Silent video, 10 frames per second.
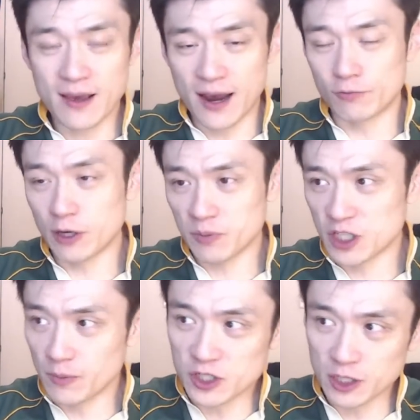and Rugby
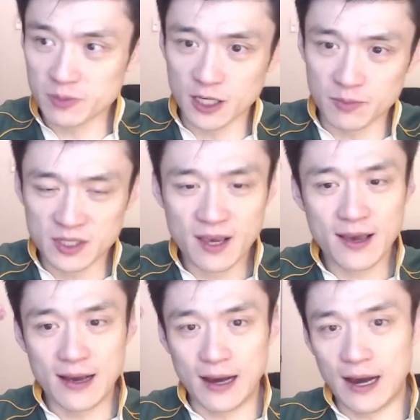Championship teams,
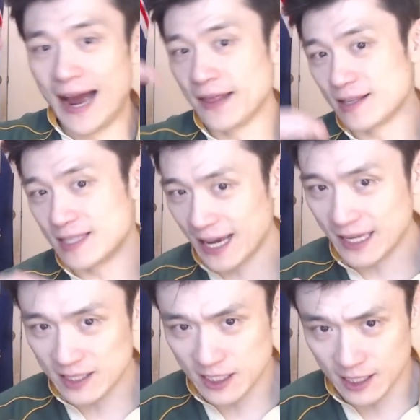and the
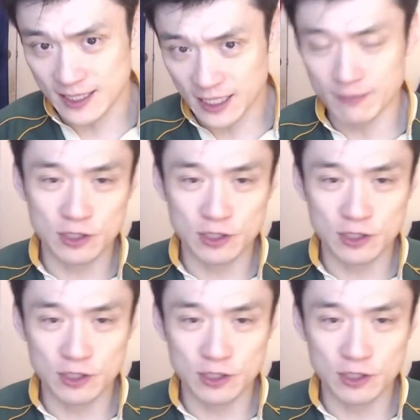second tier team.